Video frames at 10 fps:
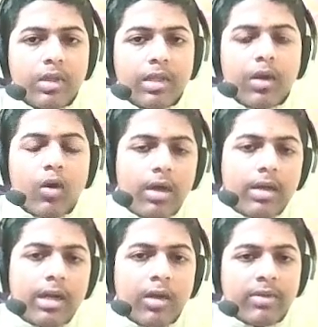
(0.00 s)
the
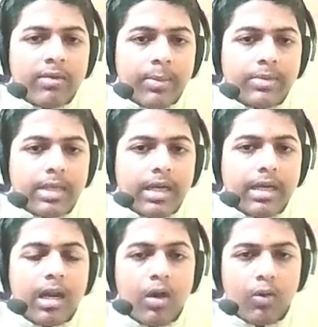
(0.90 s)
content of the website
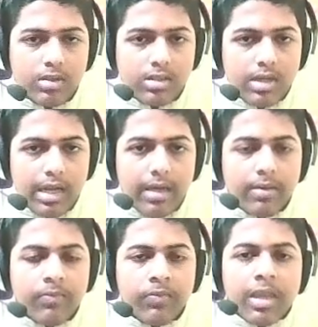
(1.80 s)
loads, right?
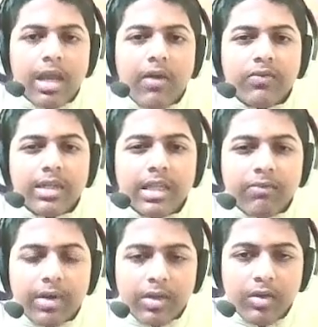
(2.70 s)
After that,
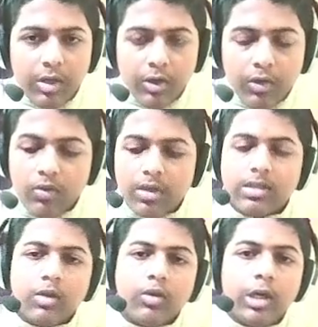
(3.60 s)
what you need to do is
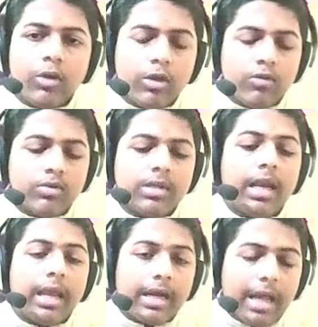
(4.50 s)
you need to use a
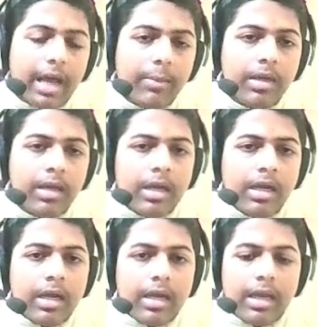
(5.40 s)
link tag
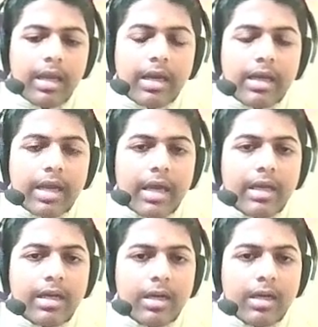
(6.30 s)

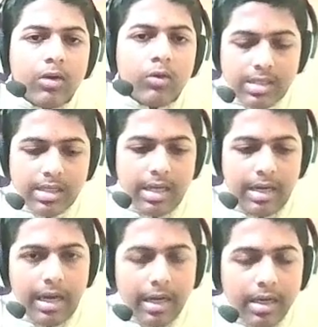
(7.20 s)
to just
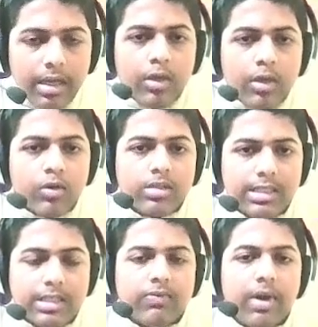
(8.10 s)
connect your
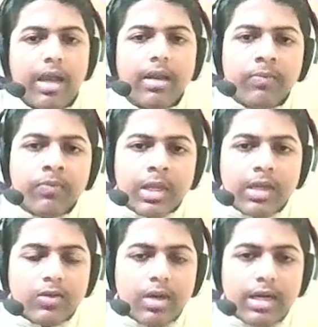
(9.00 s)
css file.
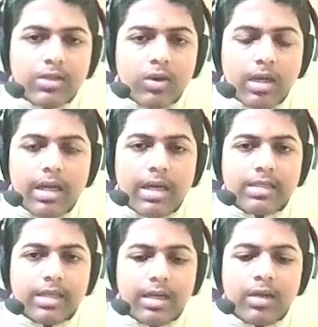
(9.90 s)
So let's go here,
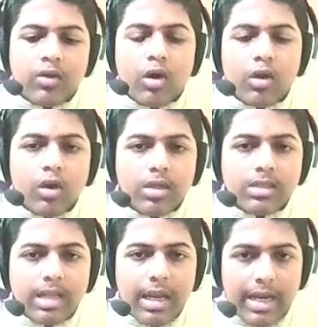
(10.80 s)
let's say a dot dot
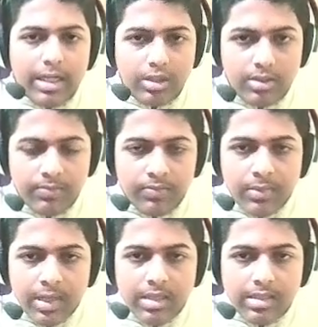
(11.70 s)
slash
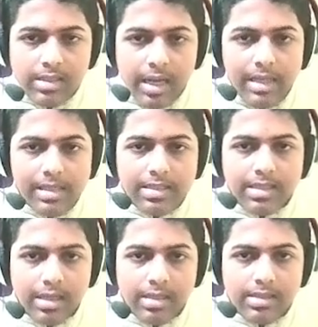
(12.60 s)
styles
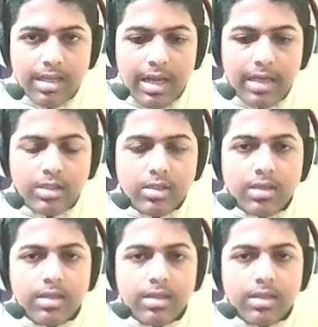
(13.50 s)
slash